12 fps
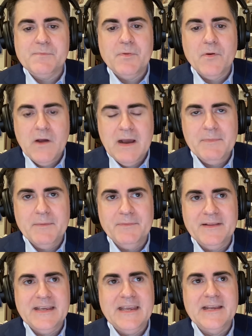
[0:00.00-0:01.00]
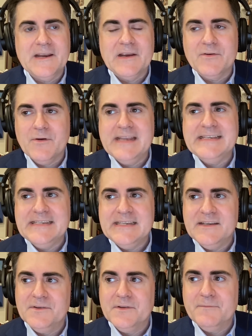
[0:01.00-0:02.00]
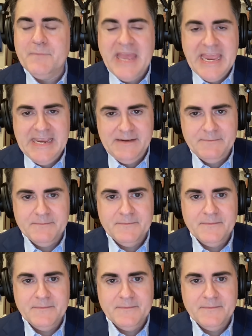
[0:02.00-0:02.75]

probably in a great deal of pain,